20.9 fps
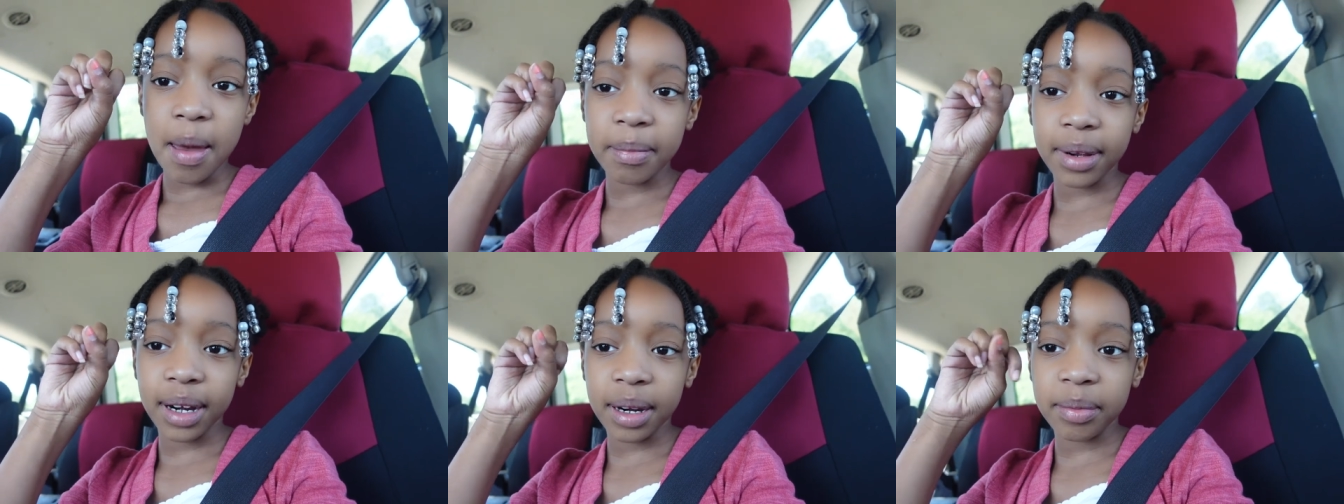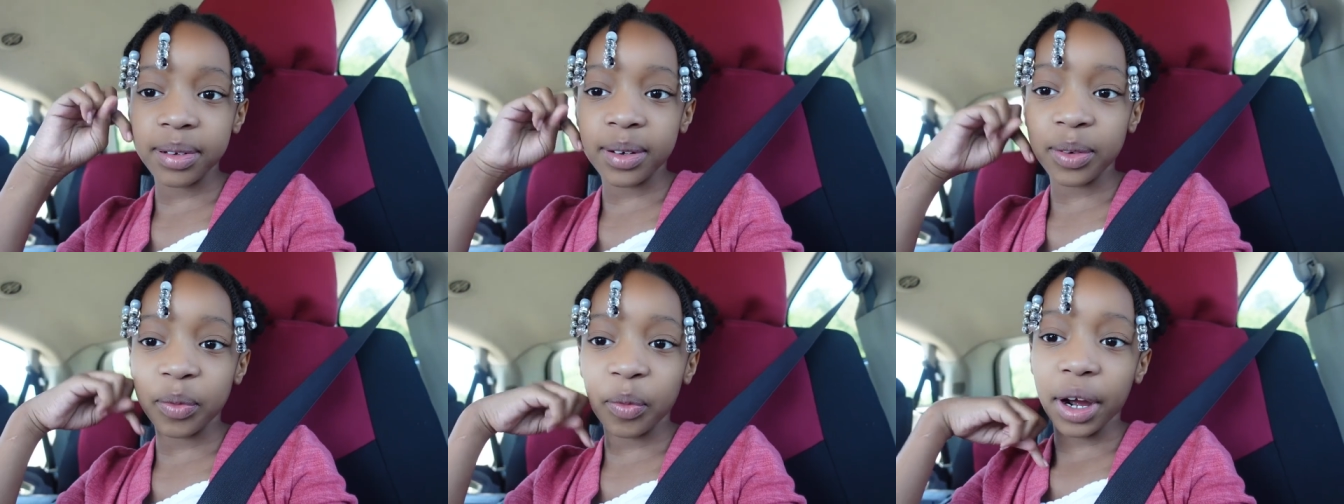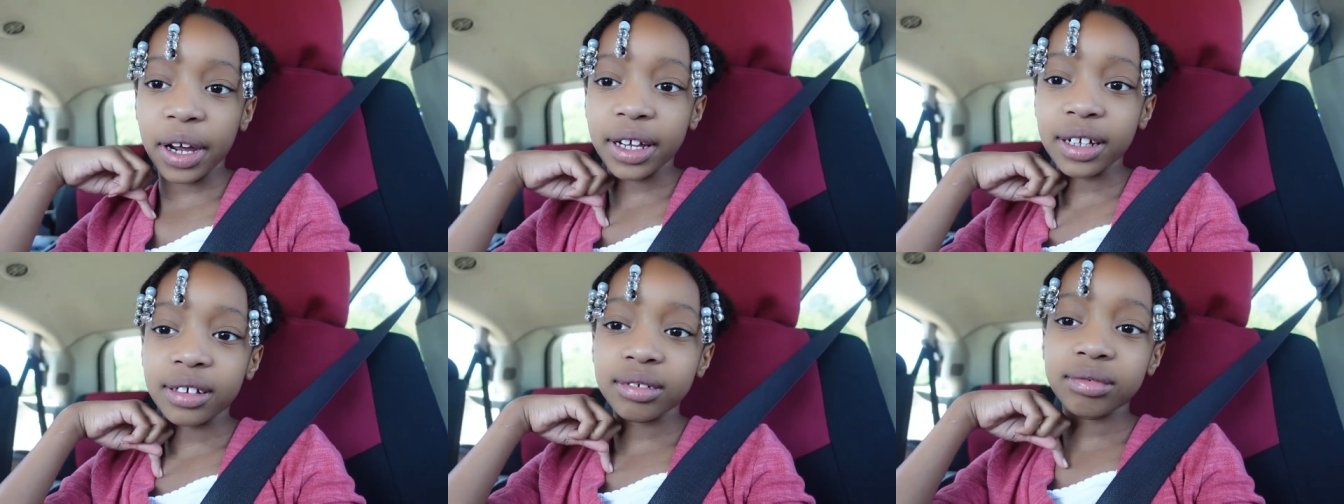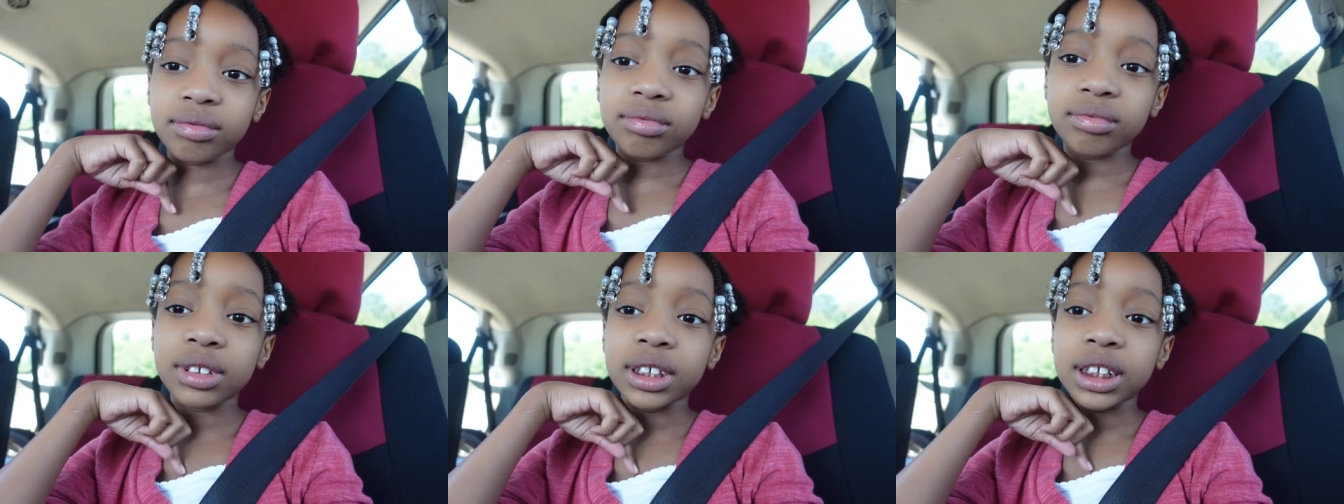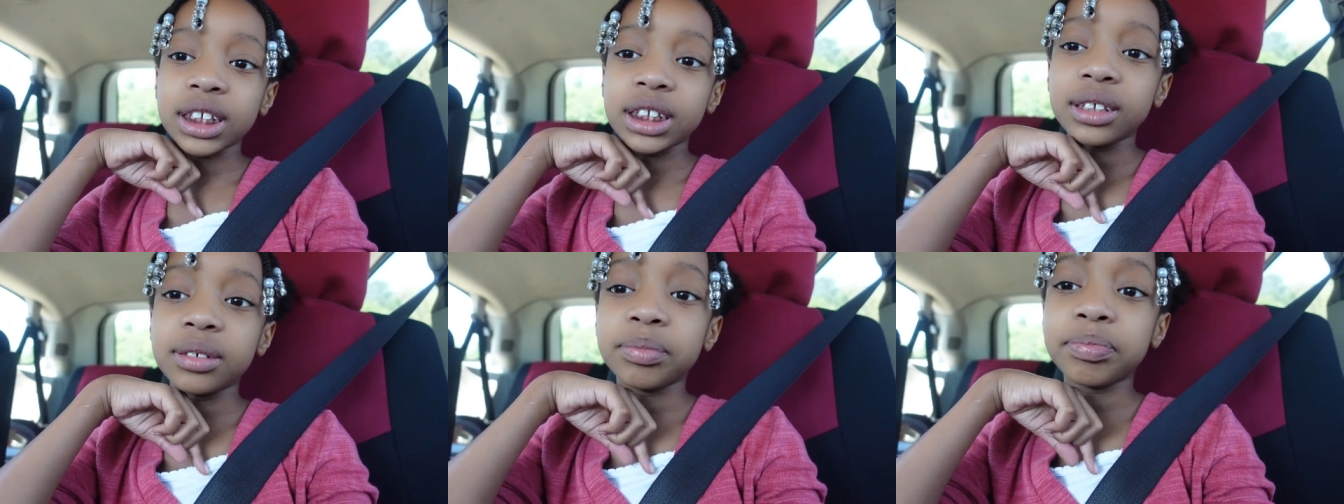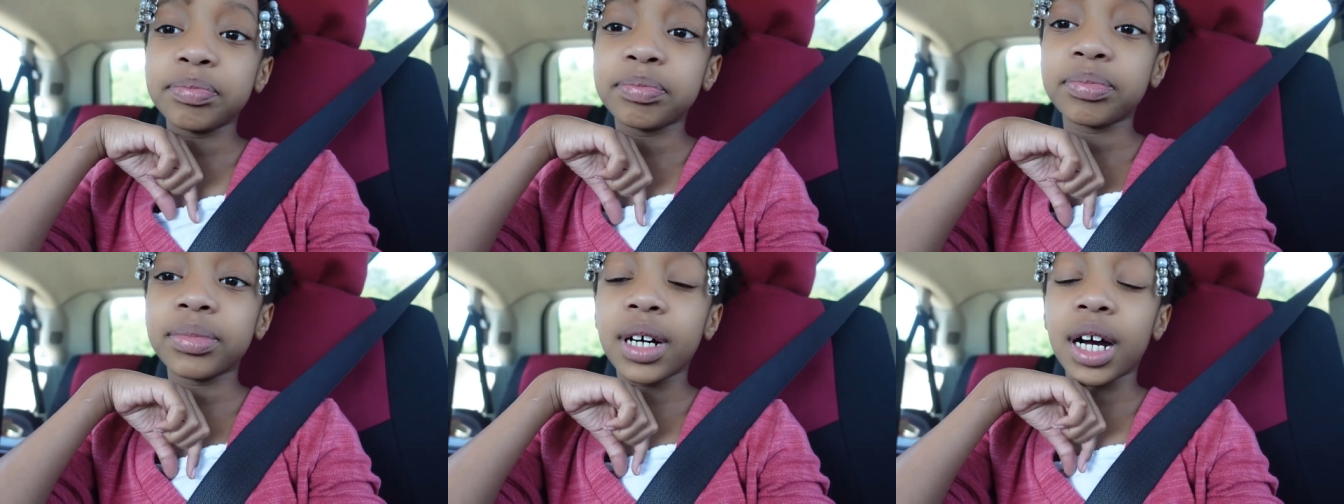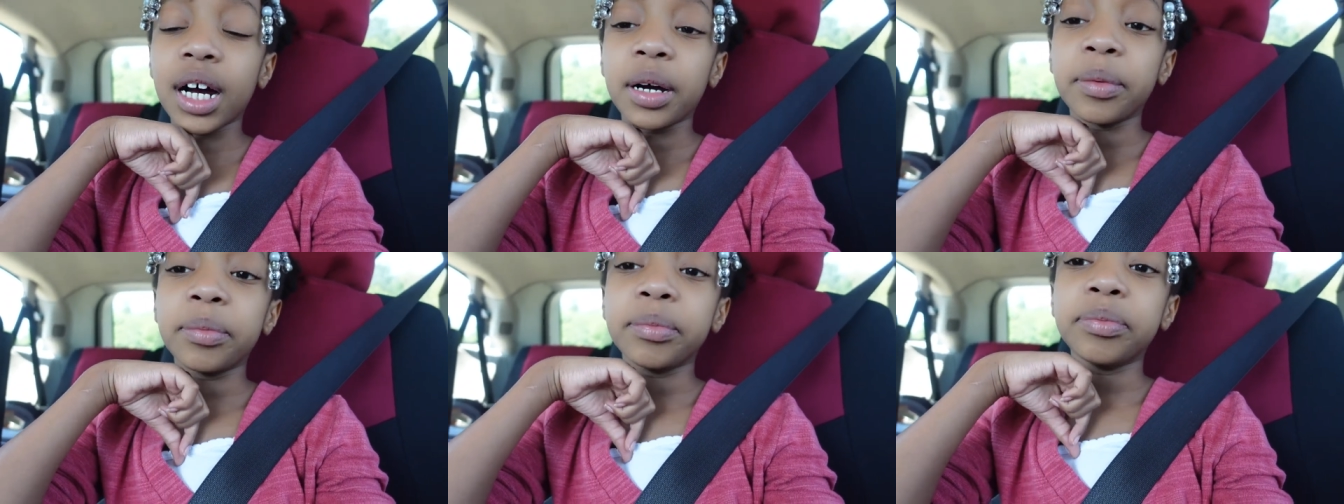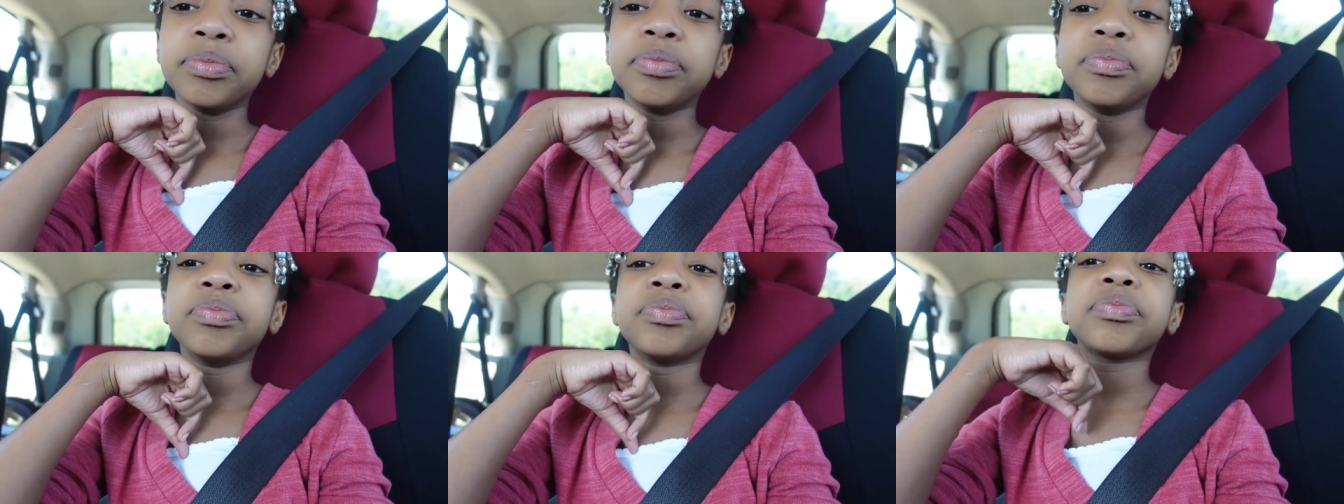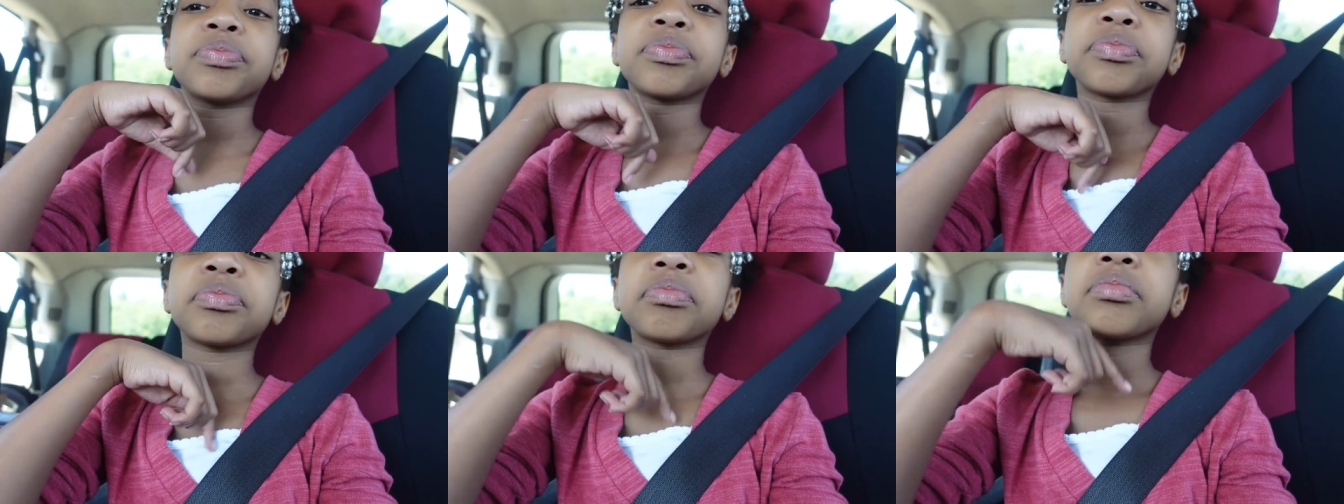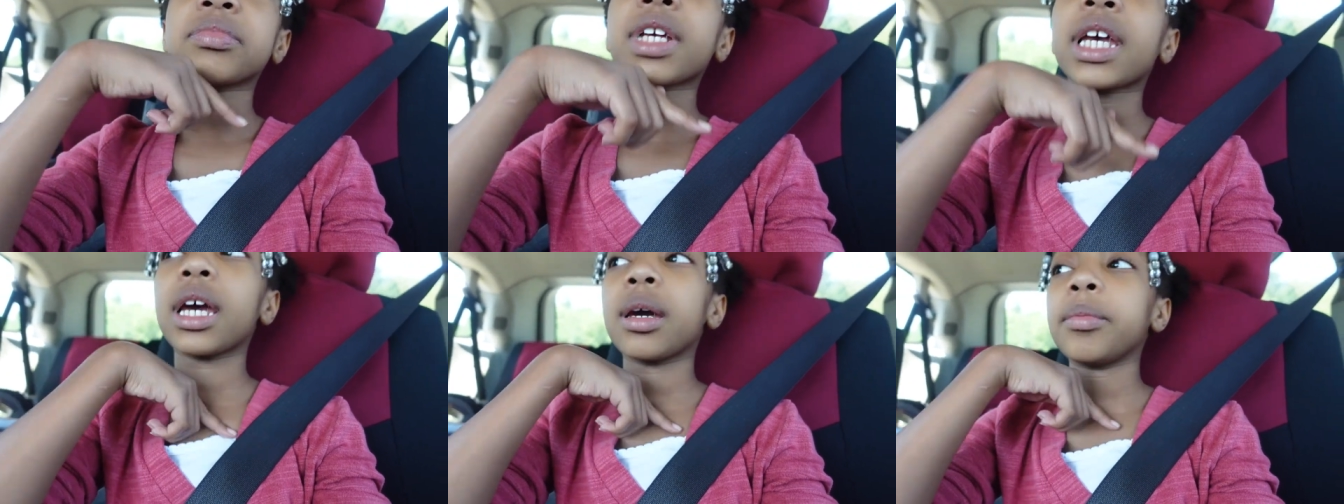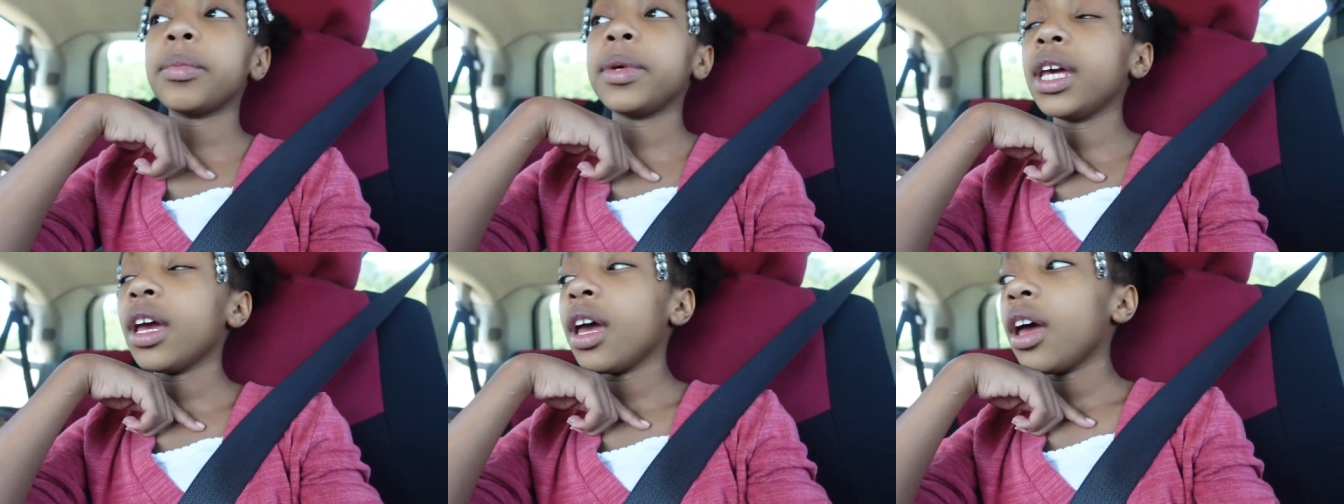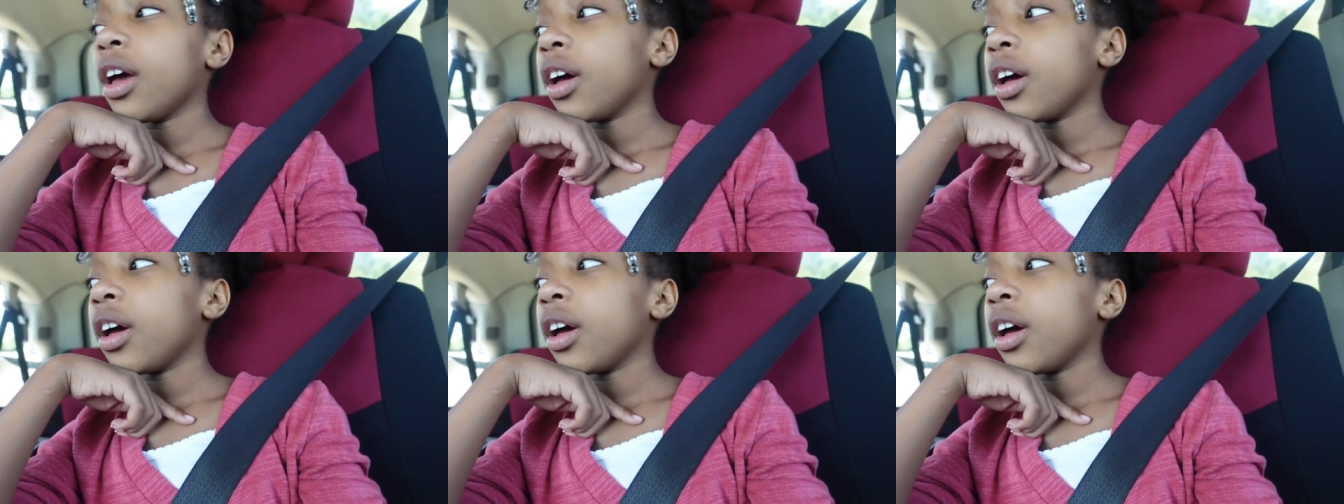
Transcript: but I put a white tee, um, cami